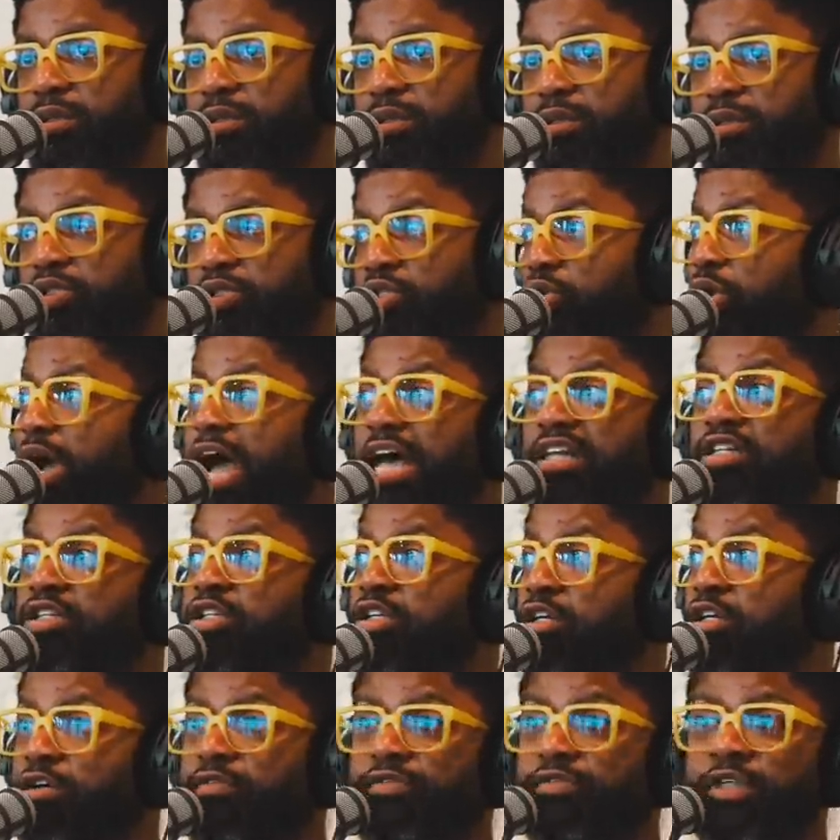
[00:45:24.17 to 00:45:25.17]
So I
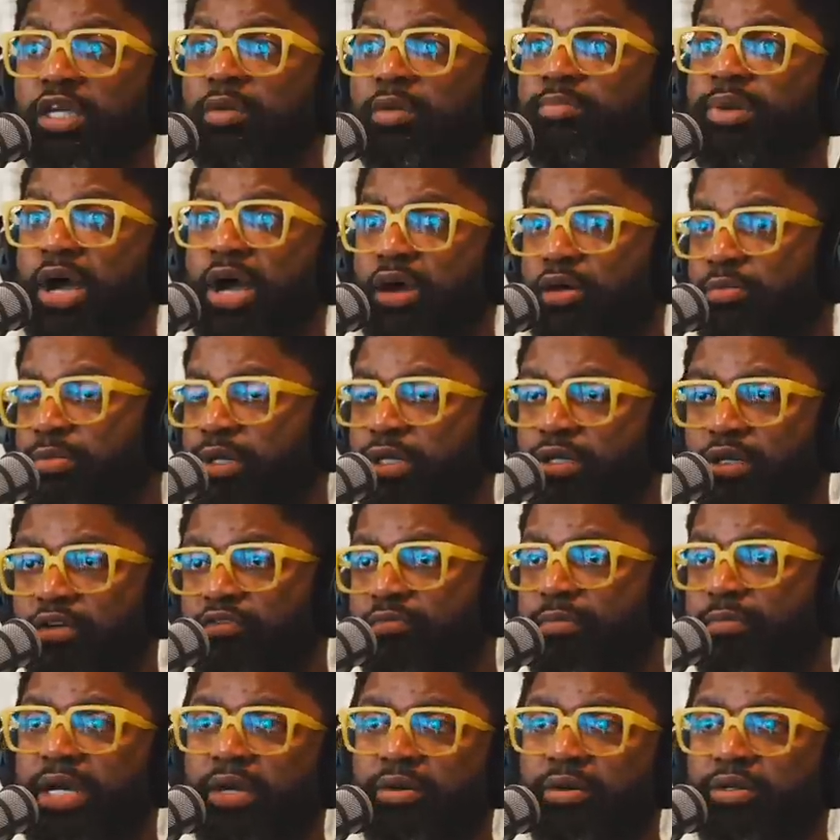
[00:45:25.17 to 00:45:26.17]
love the empowerment
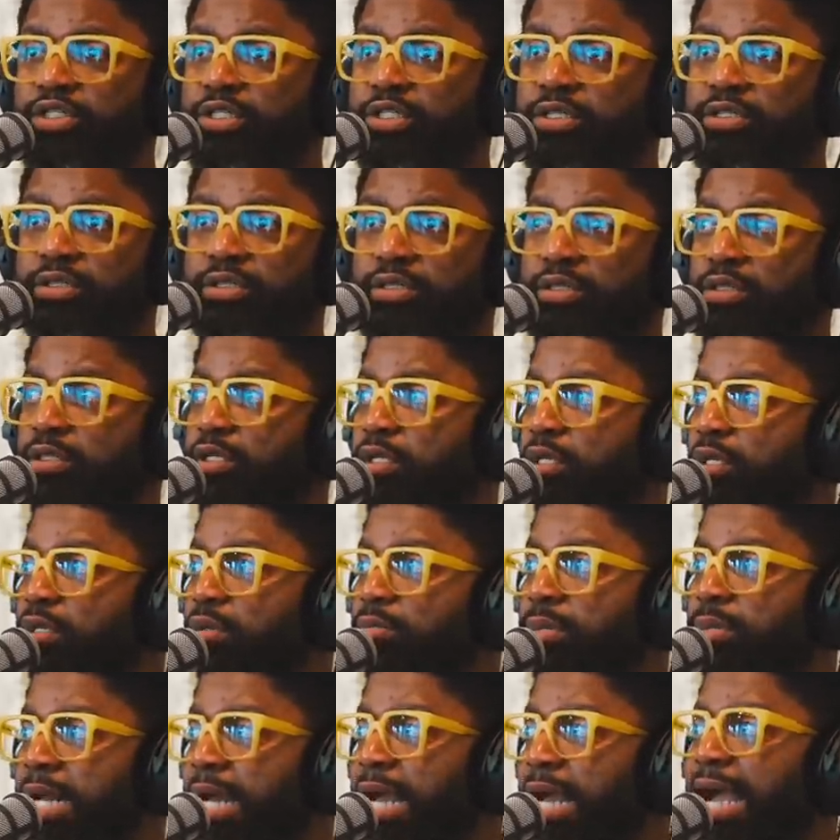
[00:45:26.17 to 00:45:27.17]
of marriages,
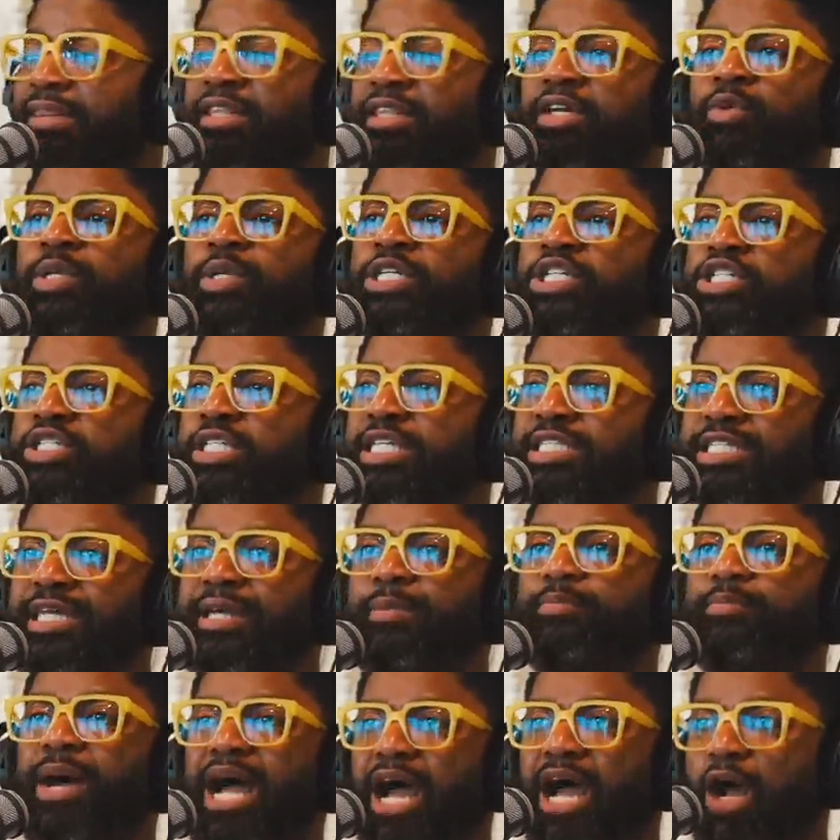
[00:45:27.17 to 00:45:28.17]
but I, I think we just need to
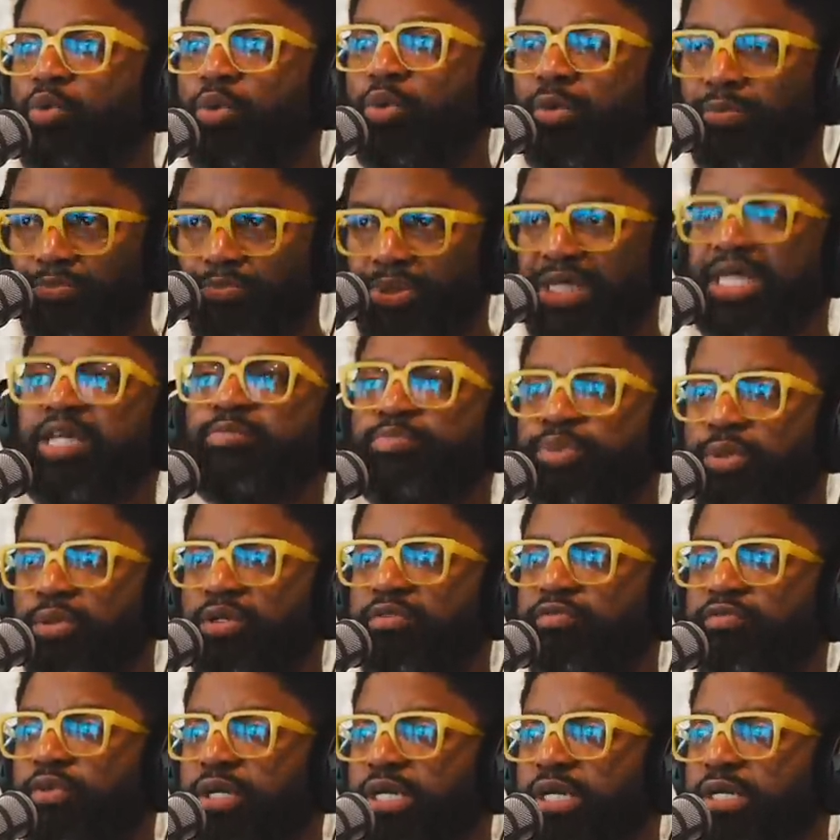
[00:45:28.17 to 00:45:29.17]
empower people.
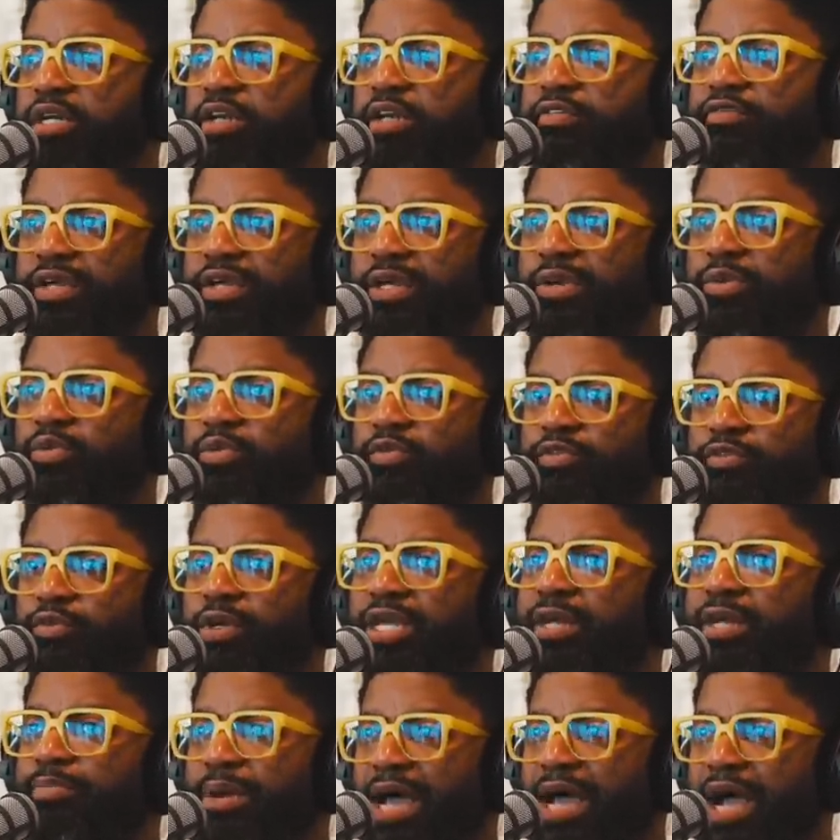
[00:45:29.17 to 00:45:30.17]
If we if we, if
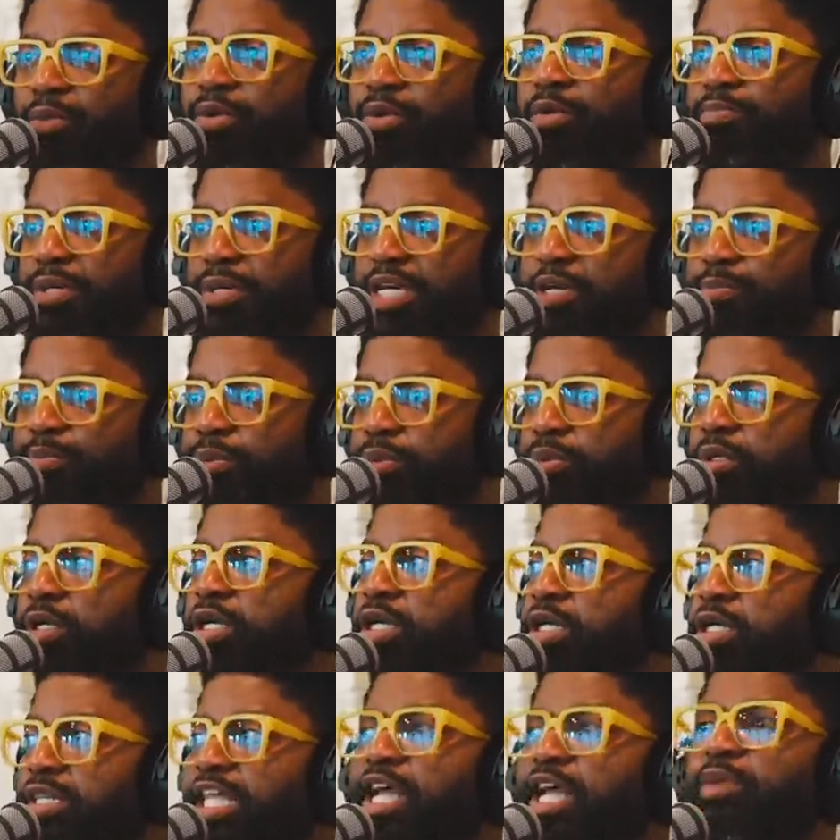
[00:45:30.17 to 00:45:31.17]
we empowered people,
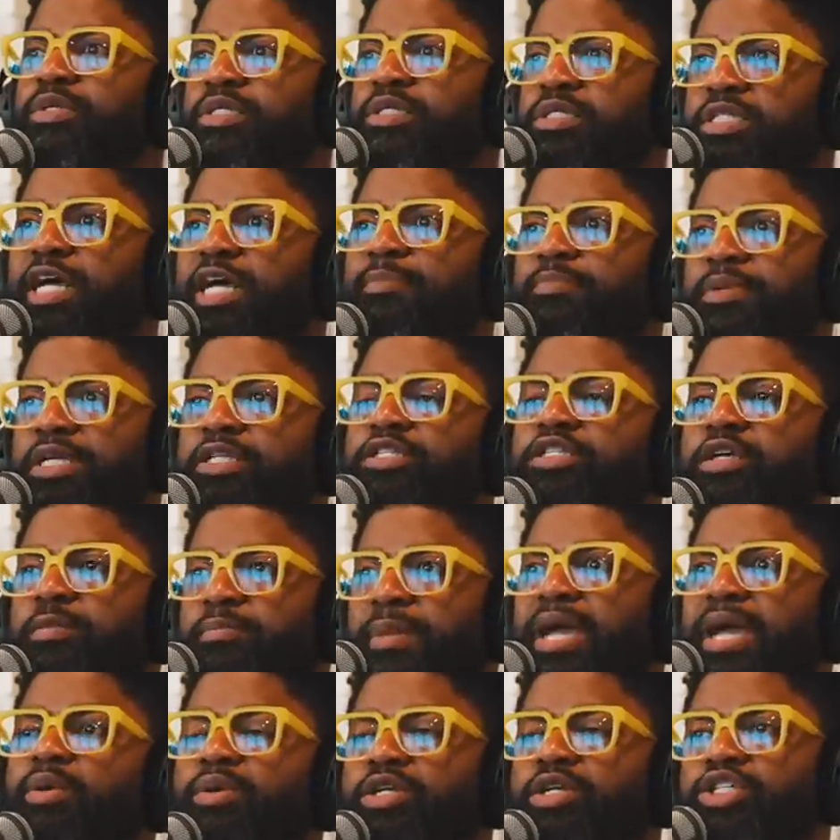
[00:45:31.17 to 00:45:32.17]
they would step into
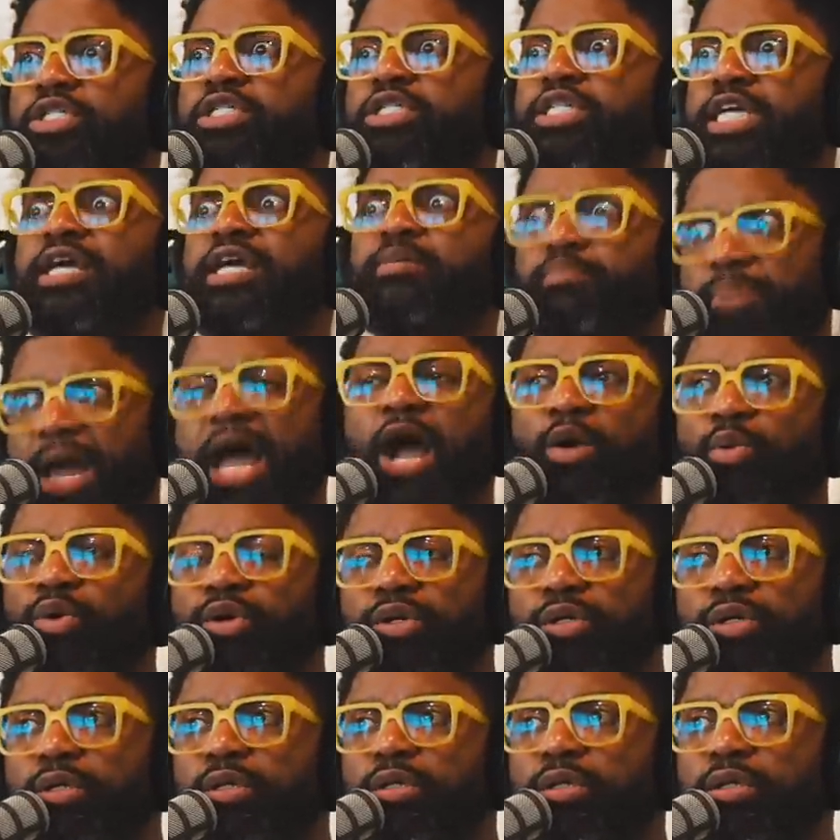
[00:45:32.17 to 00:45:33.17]
marriages
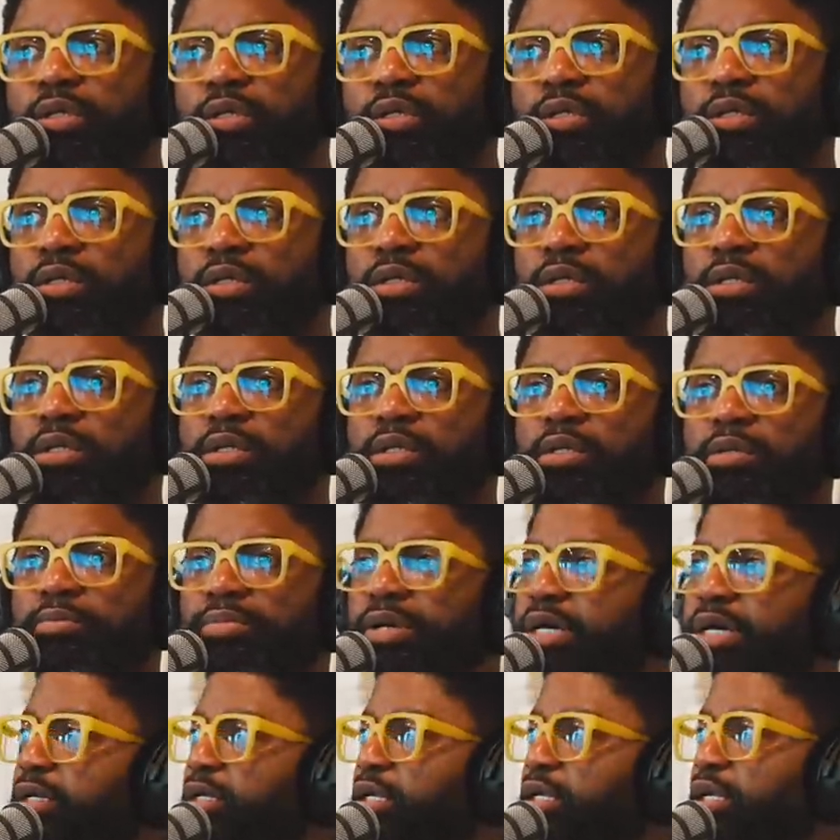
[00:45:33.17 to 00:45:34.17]
empowered. Yeah.
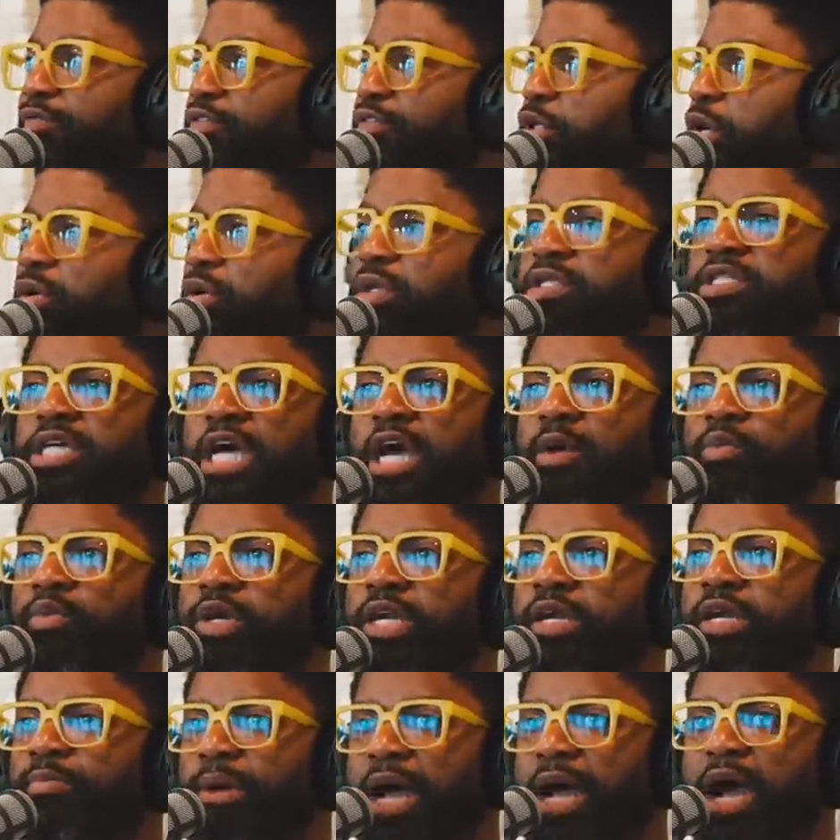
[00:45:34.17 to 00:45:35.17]
But if the only time
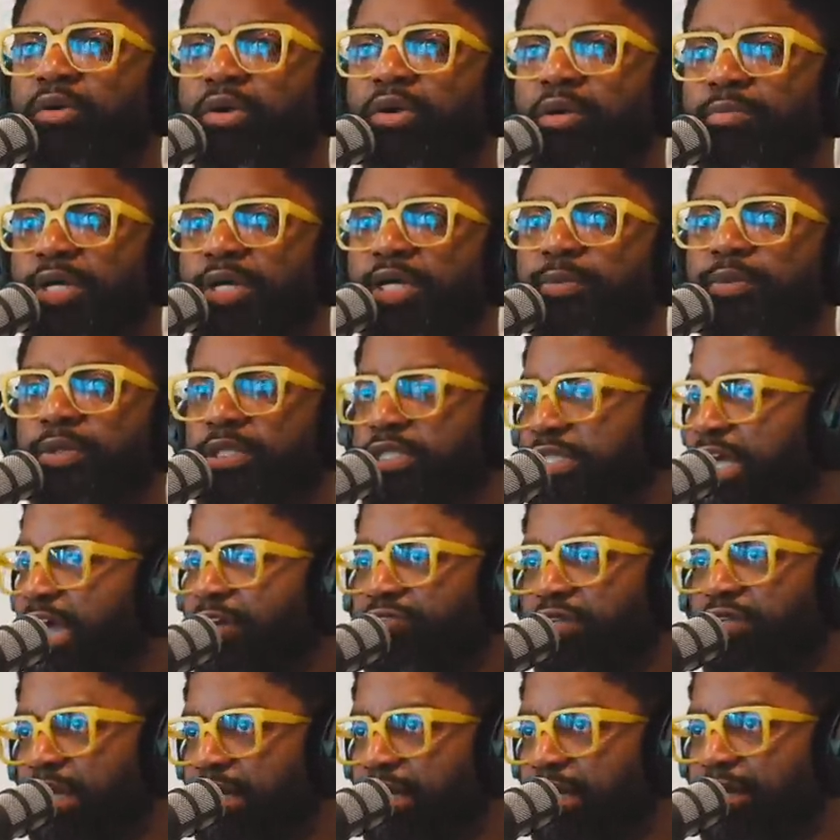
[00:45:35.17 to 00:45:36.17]
we empowering people is
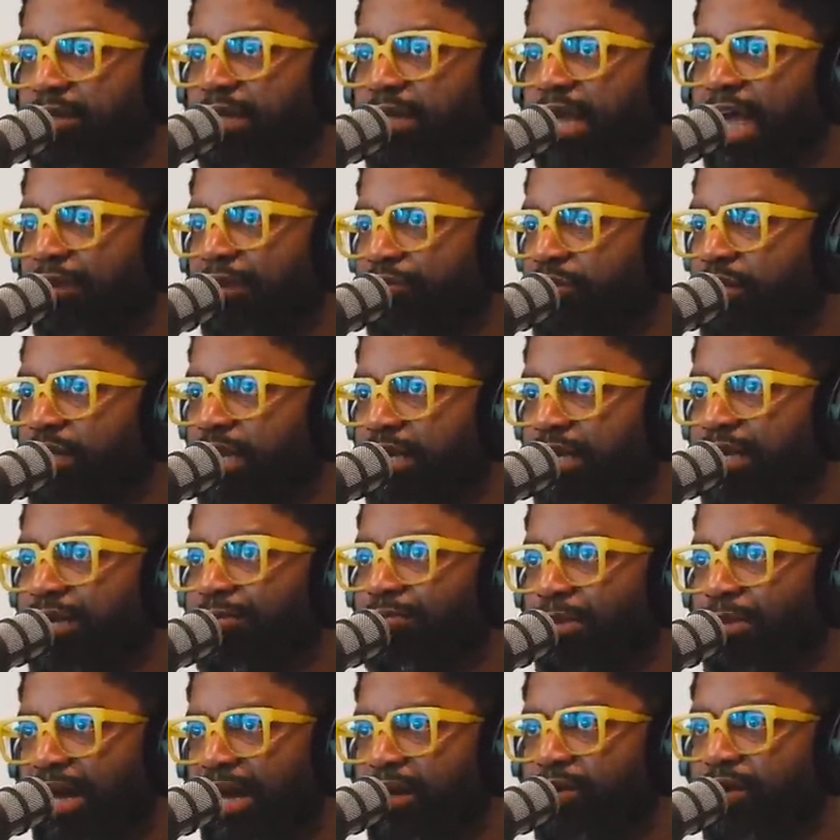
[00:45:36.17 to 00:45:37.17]
after they get after they get
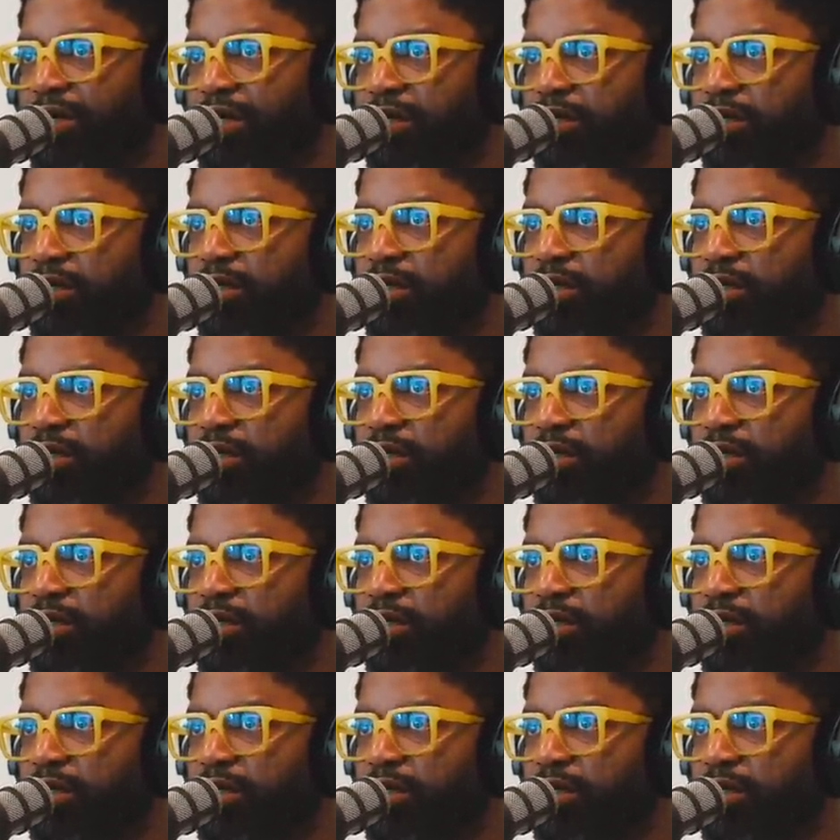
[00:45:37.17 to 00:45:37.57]
married,